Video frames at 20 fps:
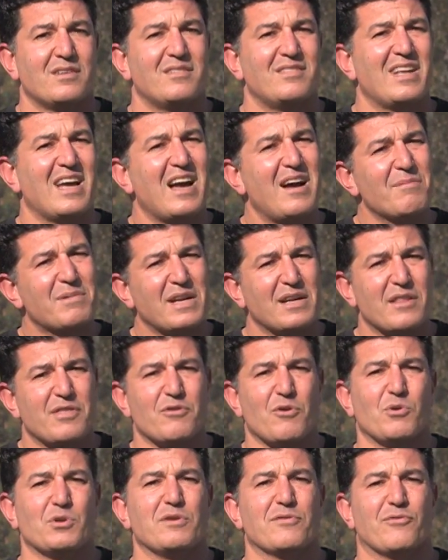Now I'm kind of
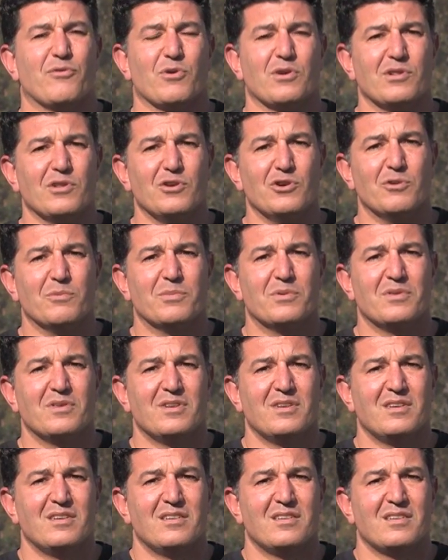throwing you for a loop.
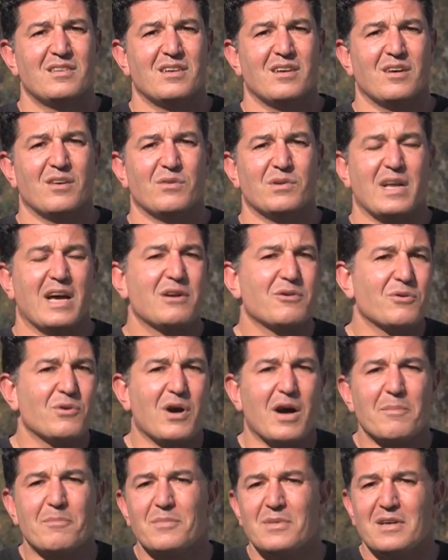You know, when I
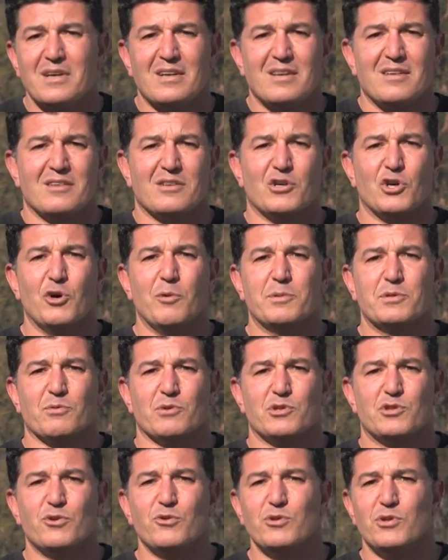grew up, coupes
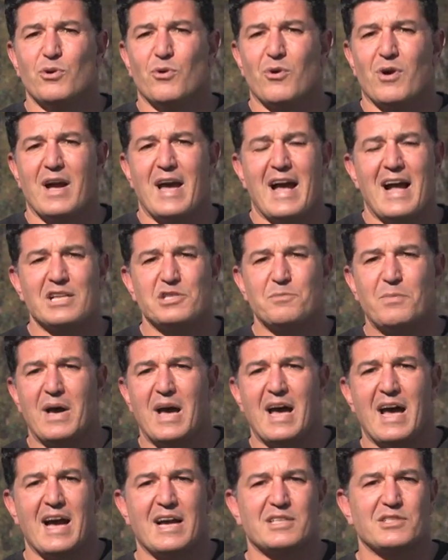were two-door
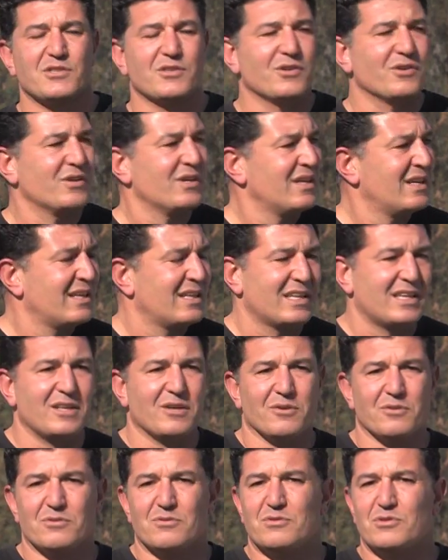hatchbacks or
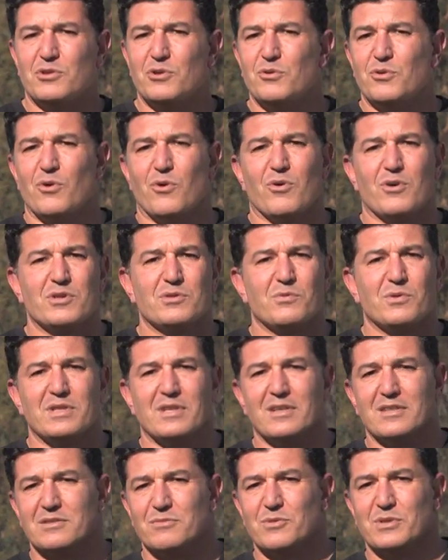two doors with
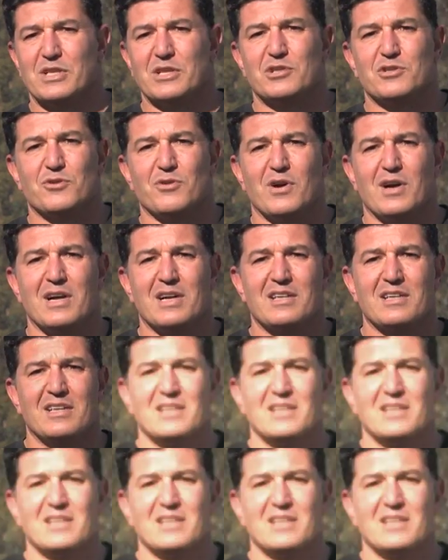a trunk.